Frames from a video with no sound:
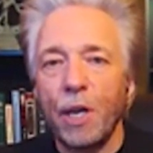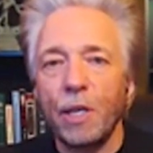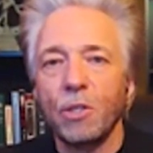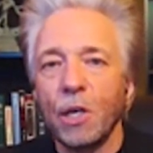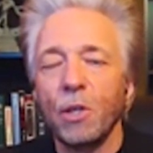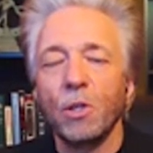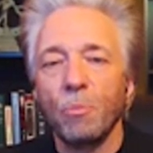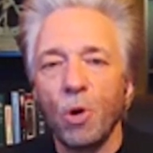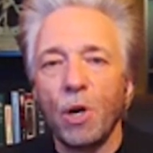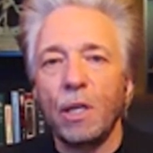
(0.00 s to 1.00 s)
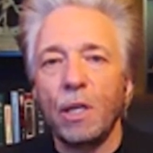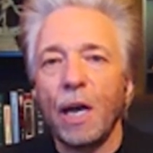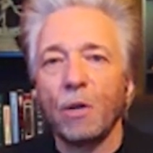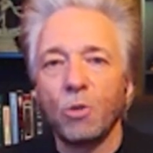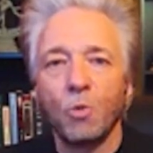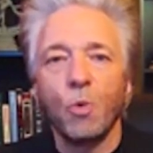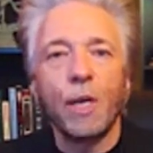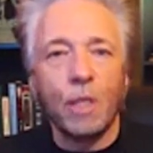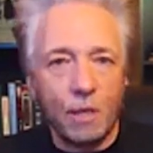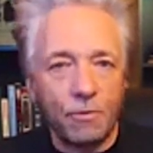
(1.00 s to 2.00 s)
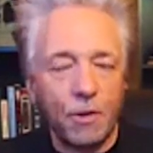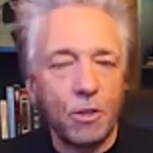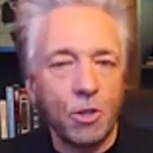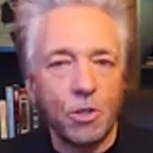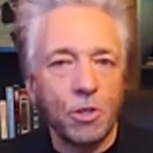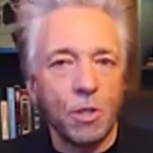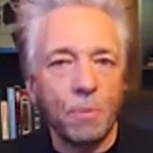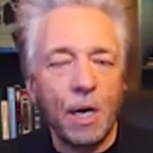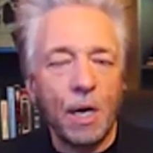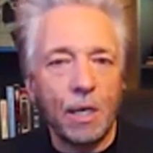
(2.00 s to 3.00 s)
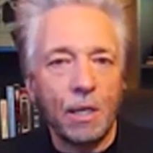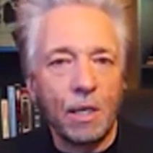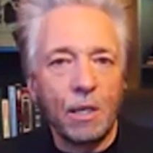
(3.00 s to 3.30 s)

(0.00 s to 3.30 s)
telling the brain how to regulate functions in the body.